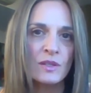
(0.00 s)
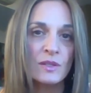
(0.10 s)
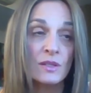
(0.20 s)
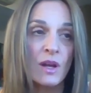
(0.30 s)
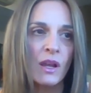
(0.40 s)

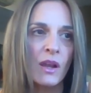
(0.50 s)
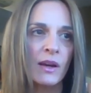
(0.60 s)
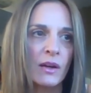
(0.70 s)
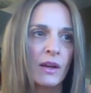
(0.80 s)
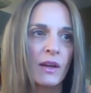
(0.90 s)
It's not
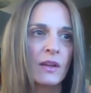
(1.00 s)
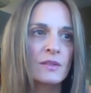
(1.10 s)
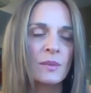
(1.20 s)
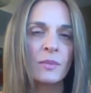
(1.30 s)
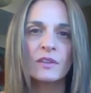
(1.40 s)
like
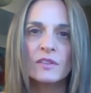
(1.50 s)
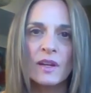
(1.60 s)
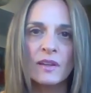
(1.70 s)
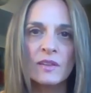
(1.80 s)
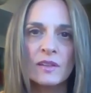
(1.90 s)
somebody
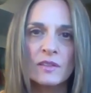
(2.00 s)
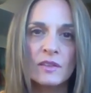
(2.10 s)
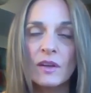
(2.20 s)
stands there and says,